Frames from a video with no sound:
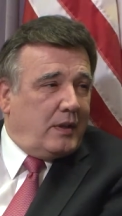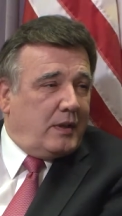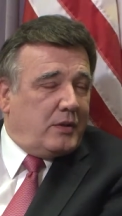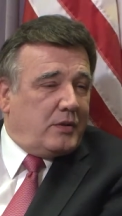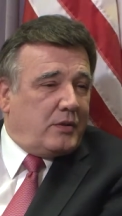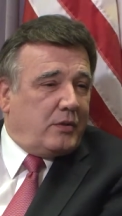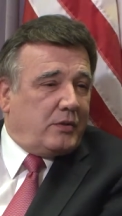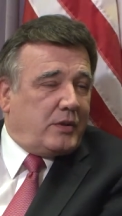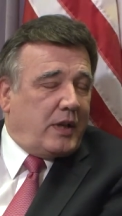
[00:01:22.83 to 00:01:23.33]

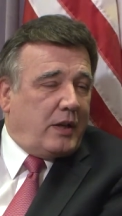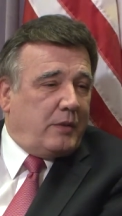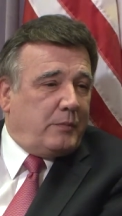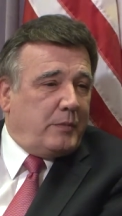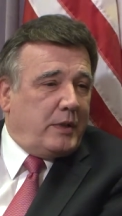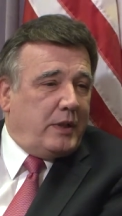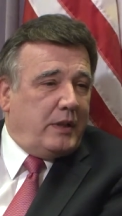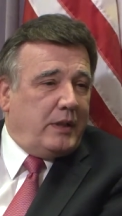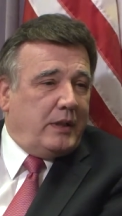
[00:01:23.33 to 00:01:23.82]
So tell
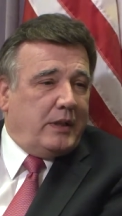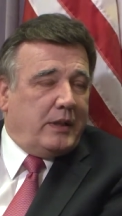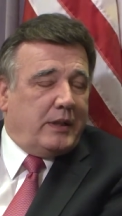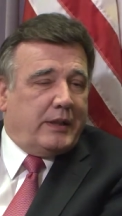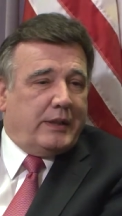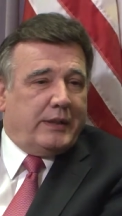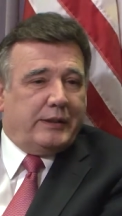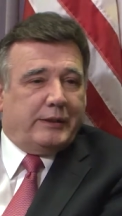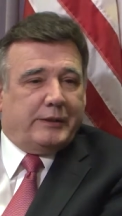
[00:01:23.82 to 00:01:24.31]
me,
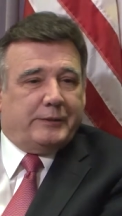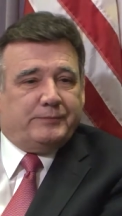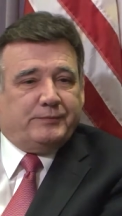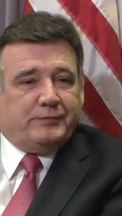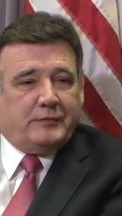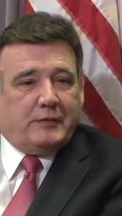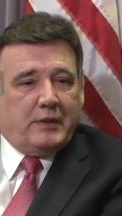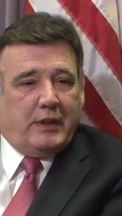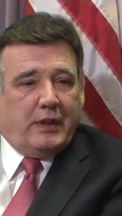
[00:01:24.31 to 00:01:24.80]

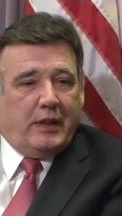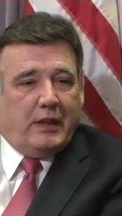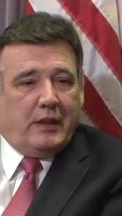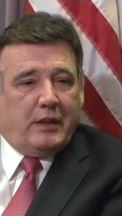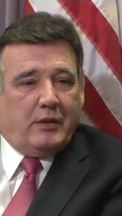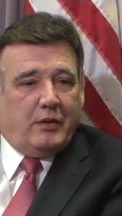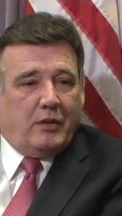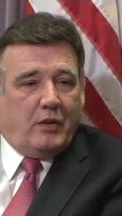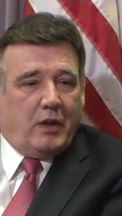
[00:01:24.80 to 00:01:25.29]

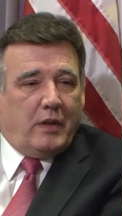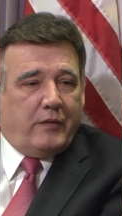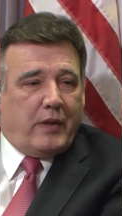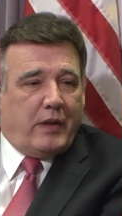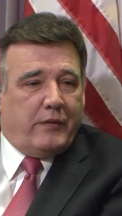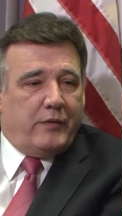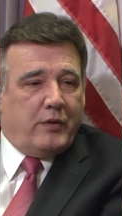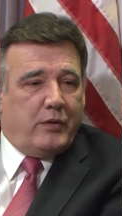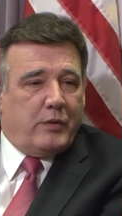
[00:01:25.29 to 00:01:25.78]
and all of our
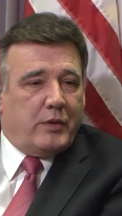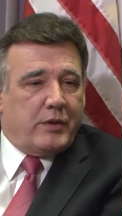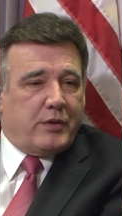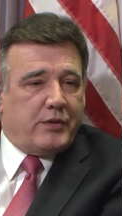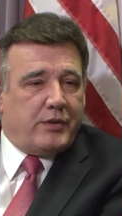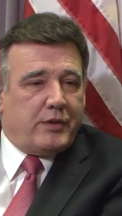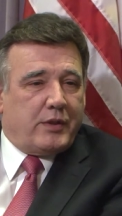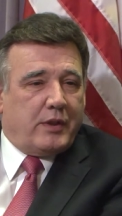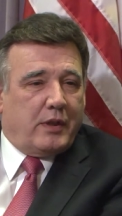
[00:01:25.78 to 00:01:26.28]

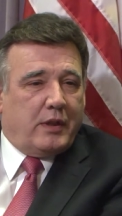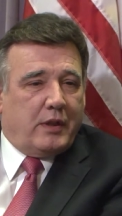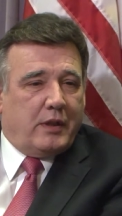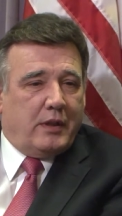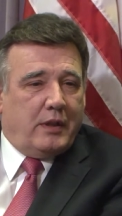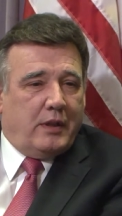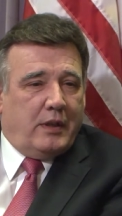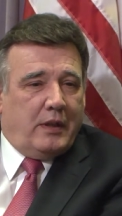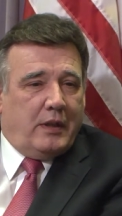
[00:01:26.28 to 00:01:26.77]
viewers,
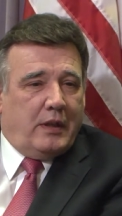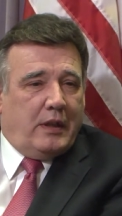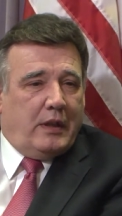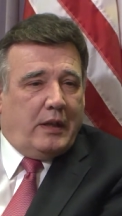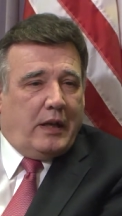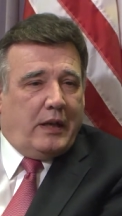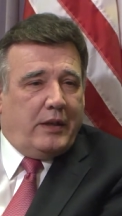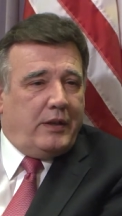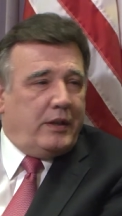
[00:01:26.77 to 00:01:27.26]

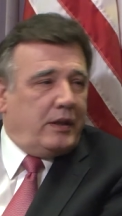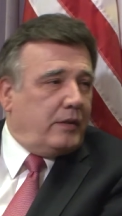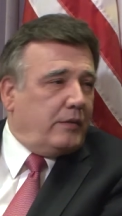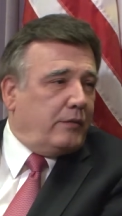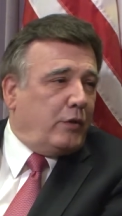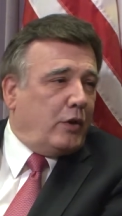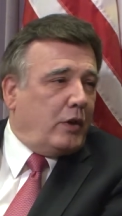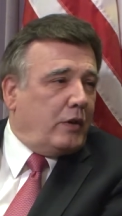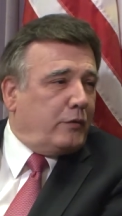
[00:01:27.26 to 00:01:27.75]
how you got
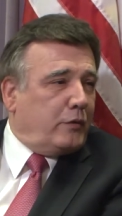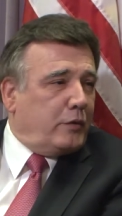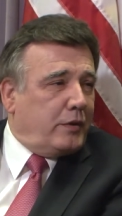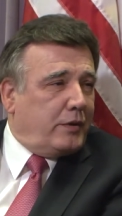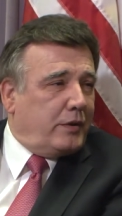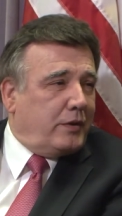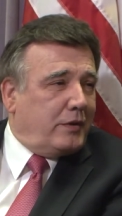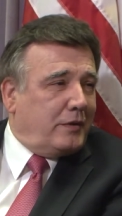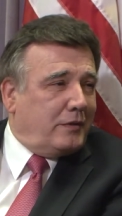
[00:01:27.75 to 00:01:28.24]
involved
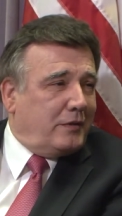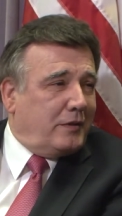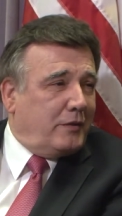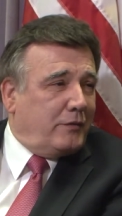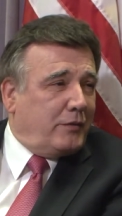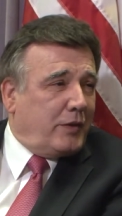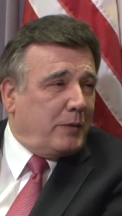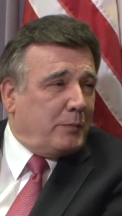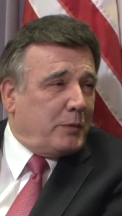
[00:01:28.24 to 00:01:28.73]
with
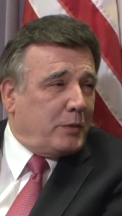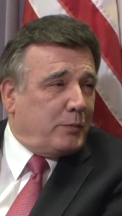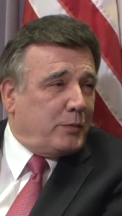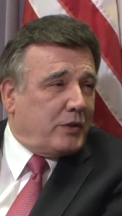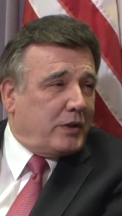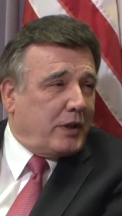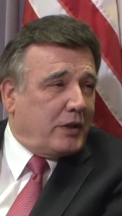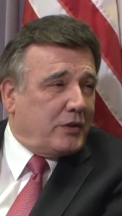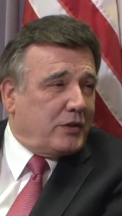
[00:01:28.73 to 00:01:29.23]
environmental
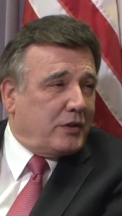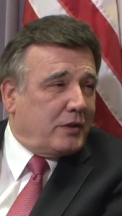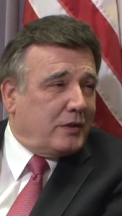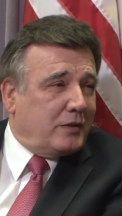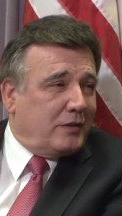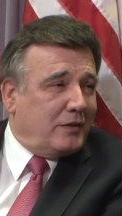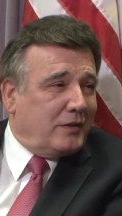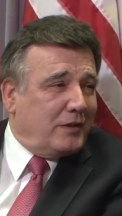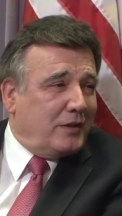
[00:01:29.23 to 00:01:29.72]

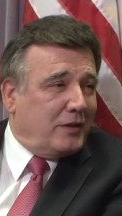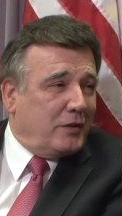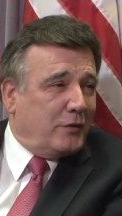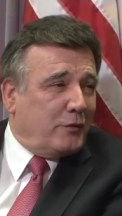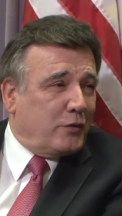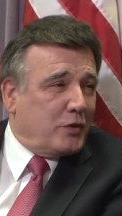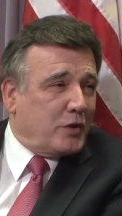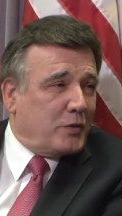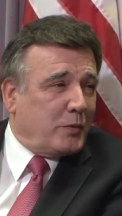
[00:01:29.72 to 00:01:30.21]
protection in the
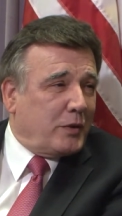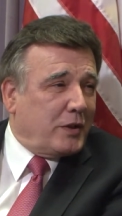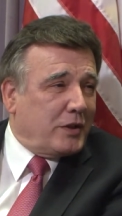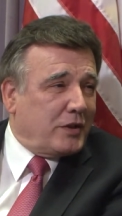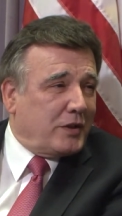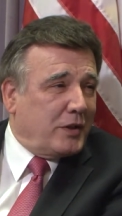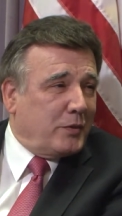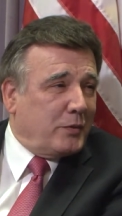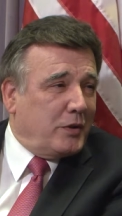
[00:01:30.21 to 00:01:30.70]
first
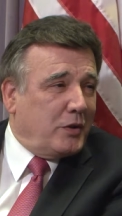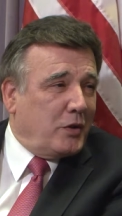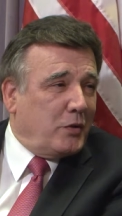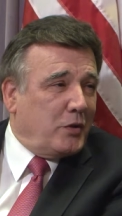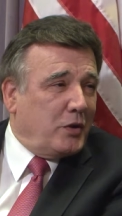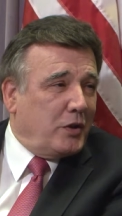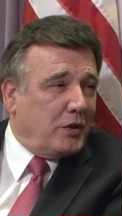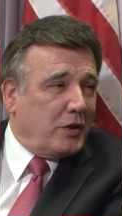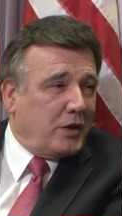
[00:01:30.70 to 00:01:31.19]
place. Now, we know
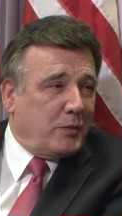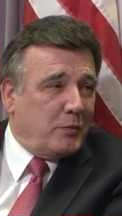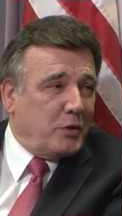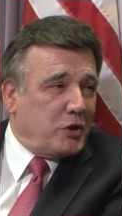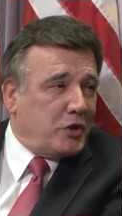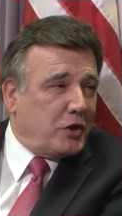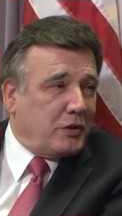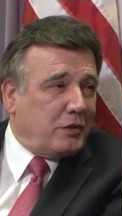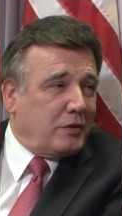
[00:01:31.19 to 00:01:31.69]
you're the
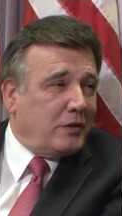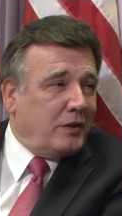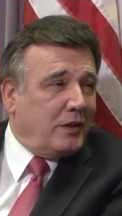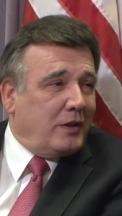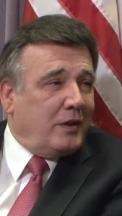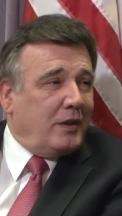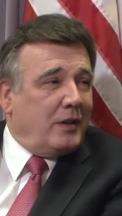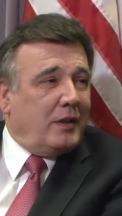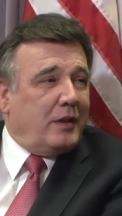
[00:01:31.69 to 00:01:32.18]
commissioner,
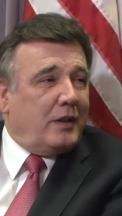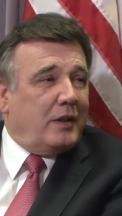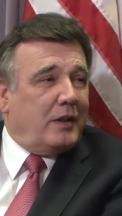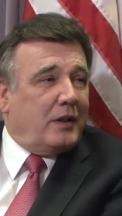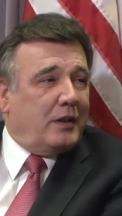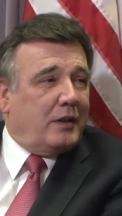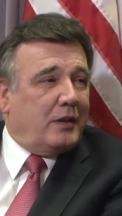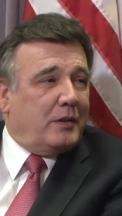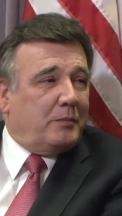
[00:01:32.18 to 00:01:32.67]

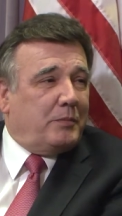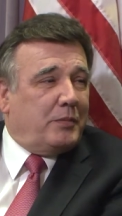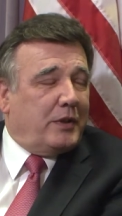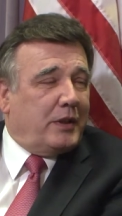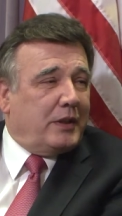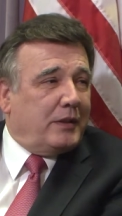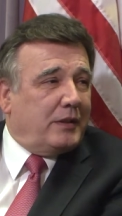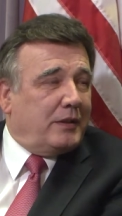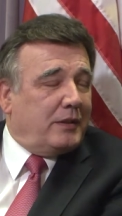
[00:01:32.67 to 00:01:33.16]
but